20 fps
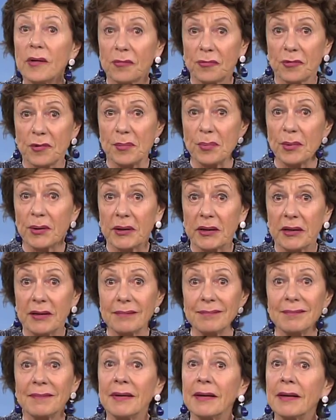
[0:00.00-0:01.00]

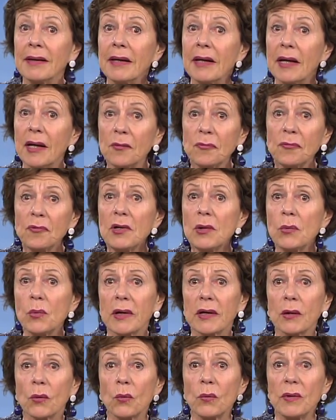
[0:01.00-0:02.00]
everybody.
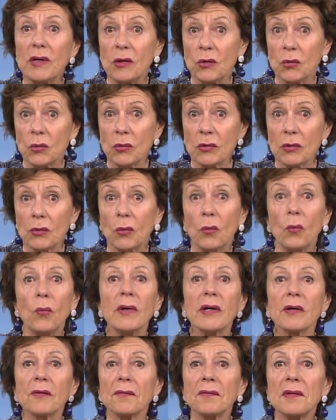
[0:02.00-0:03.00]
Everywhere we look,
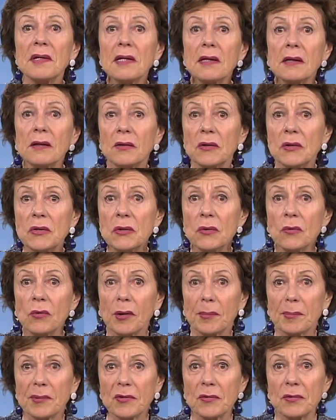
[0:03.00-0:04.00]
we are seeing the new
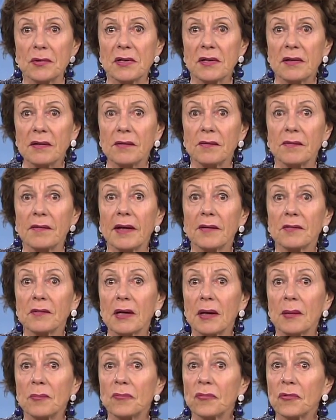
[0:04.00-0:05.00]
opportunities that
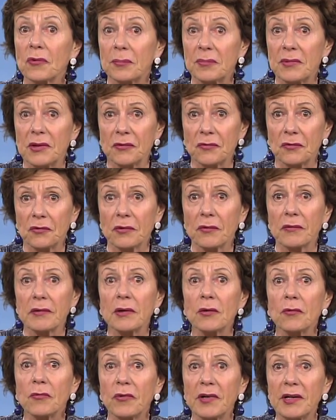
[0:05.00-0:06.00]
come from digital
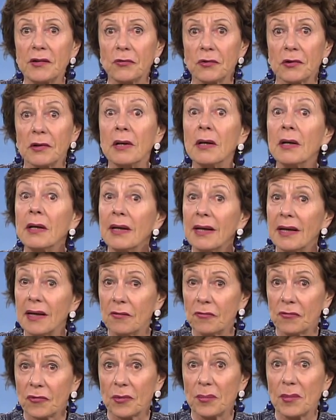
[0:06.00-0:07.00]
innovation
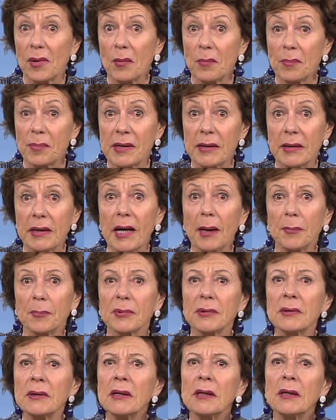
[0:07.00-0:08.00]
and from opening
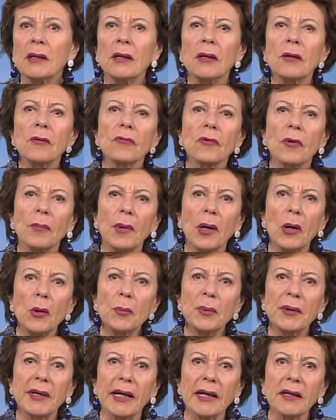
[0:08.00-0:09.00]
up. From
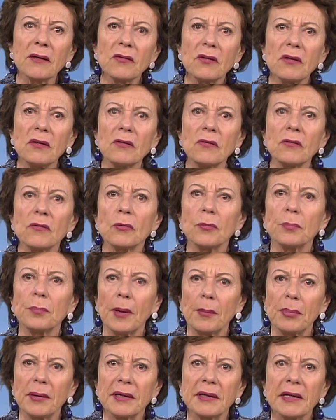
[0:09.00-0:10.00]
open access to
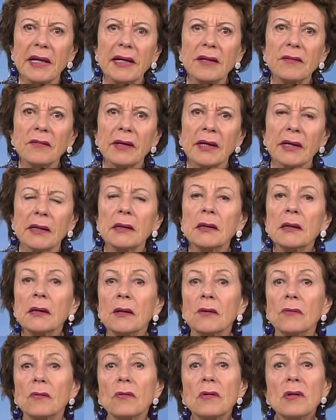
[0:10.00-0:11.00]
public data,
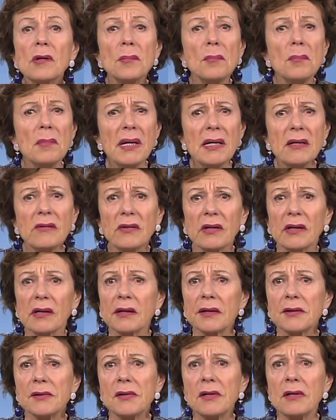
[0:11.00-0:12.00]
to the amazing
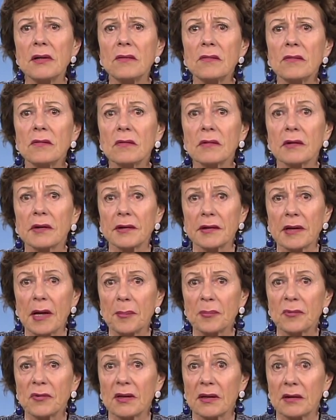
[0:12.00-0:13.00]
ideas
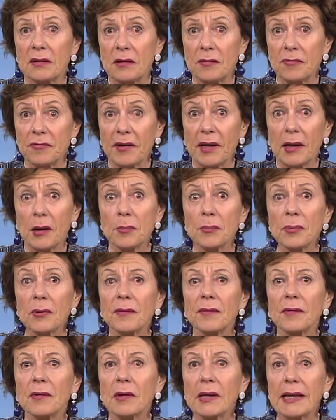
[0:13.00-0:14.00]
startups can develop
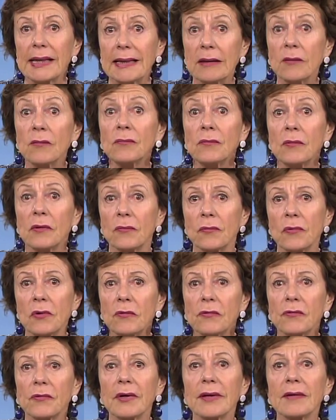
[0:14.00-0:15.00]
on the
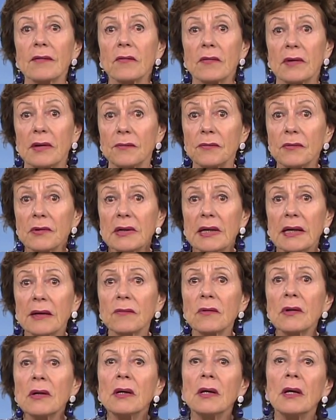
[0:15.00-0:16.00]
unrestricted
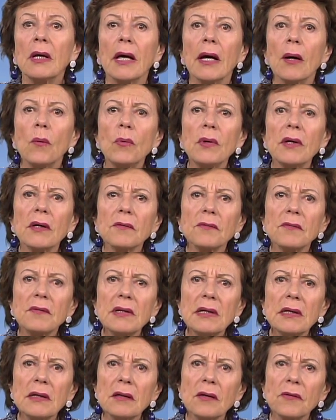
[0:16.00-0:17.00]
internet, and we are
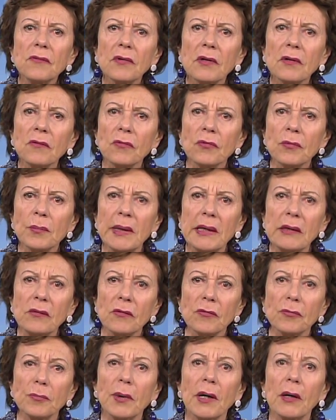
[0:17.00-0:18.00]
seeing the
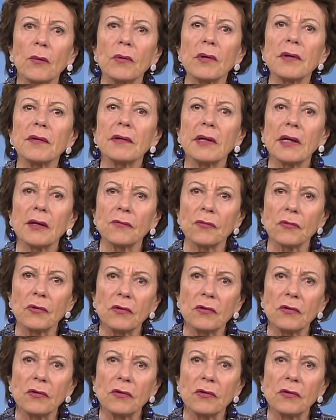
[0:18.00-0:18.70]
transformative power that